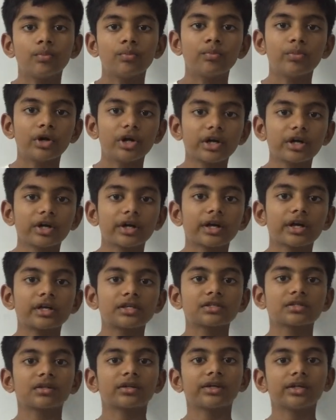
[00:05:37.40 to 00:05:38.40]
book
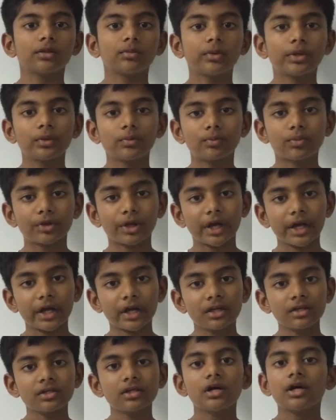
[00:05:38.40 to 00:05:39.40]
is a little bit
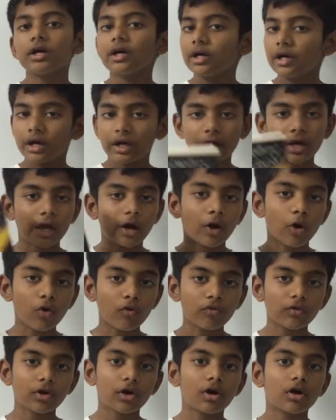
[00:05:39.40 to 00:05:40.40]
bland,
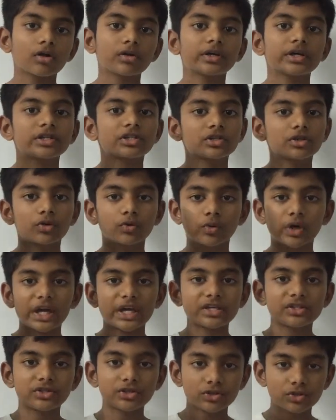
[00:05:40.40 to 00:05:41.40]
overall, it's a
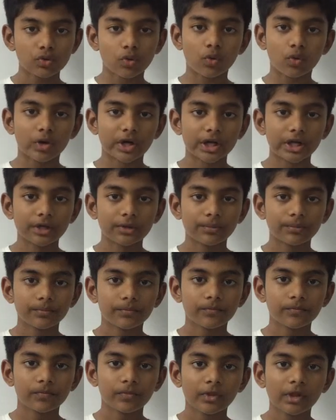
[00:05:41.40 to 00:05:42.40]
great story.
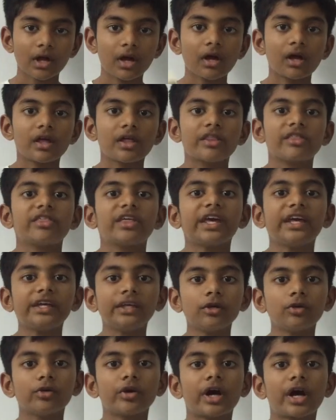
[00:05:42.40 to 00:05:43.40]

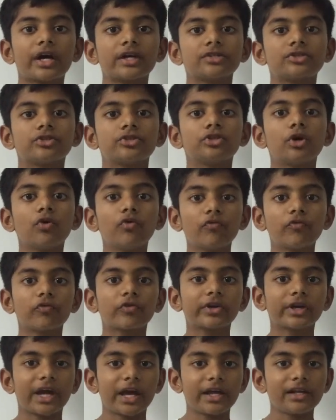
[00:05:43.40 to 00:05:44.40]
Thank you guys. Don't
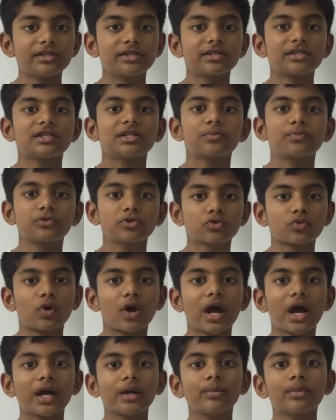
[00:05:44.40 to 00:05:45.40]
forget to
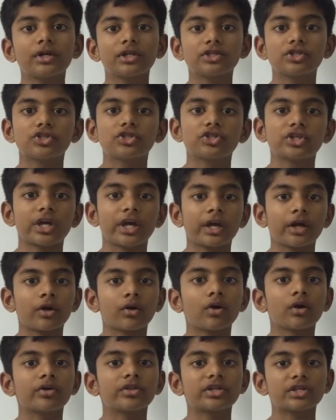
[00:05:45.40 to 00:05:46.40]
subscribe and
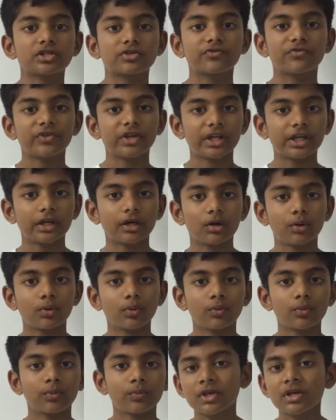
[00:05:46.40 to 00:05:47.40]
share this
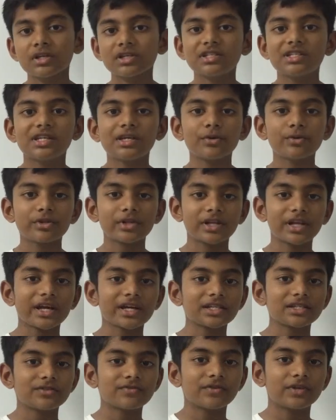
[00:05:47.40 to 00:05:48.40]
video. See you in the
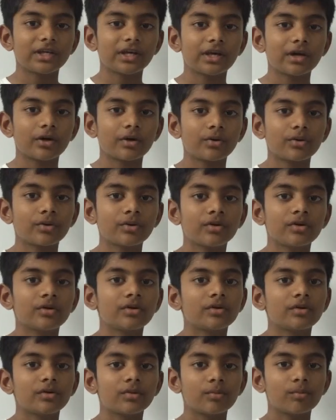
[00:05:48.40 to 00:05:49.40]
next video.
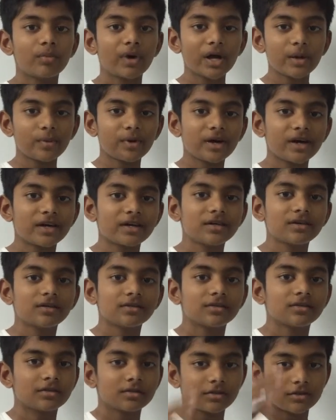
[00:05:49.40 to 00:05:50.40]

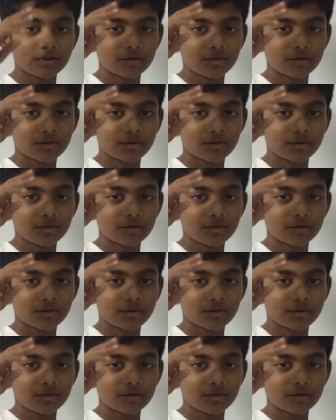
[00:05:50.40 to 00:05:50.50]
Bye-bye.